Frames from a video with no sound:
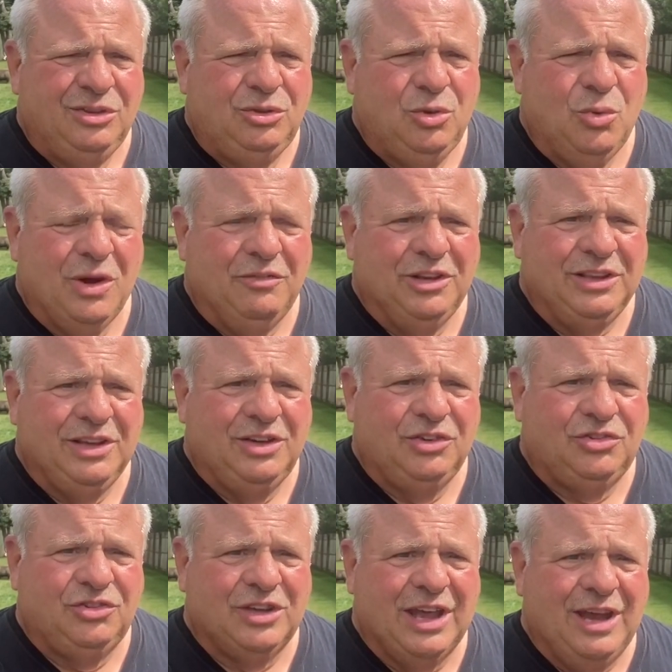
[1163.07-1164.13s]
Do everything the
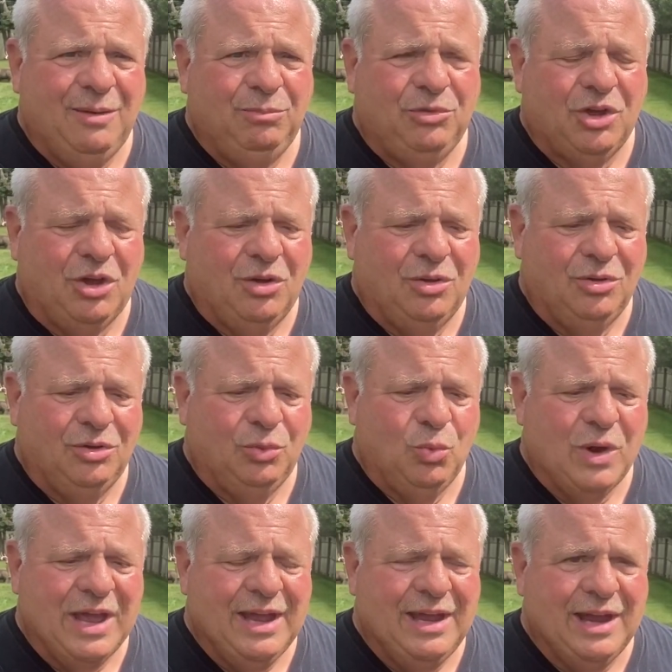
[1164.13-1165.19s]
same
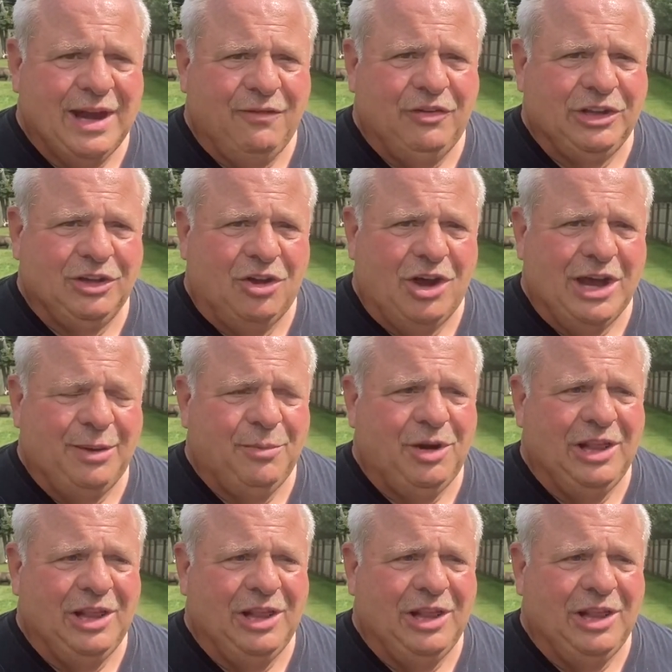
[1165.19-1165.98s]
way every time.